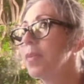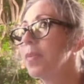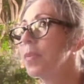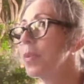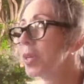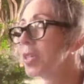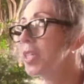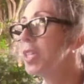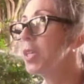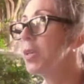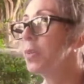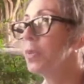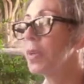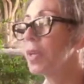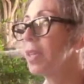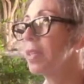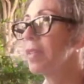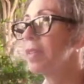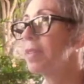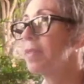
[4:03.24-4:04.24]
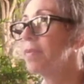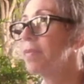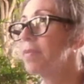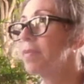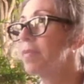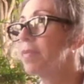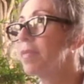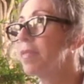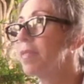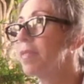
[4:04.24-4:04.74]
working
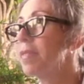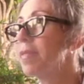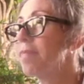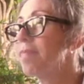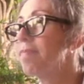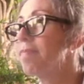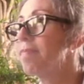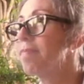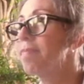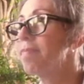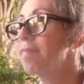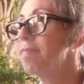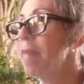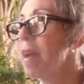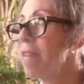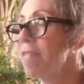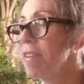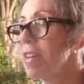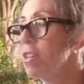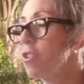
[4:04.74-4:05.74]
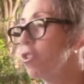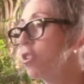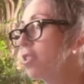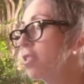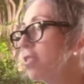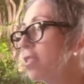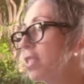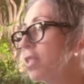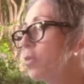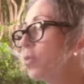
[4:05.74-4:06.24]
with my
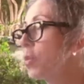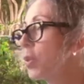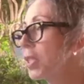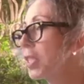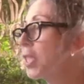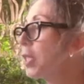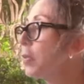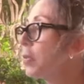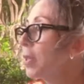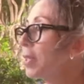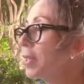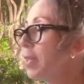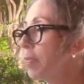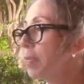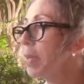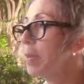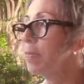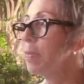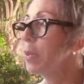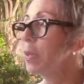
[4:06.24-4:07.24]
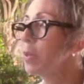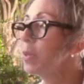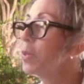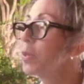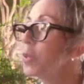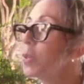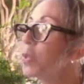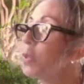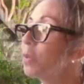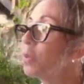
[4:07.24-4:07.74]
vendors and working with people
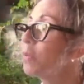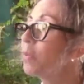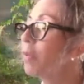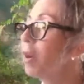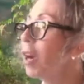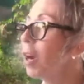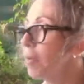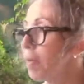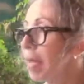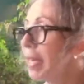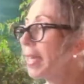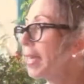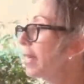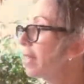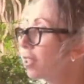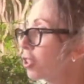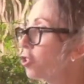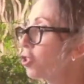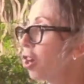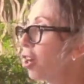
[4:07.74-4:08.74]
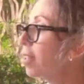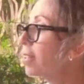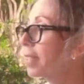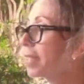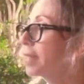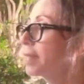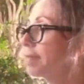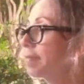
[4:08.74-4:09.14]
who are making chocolate.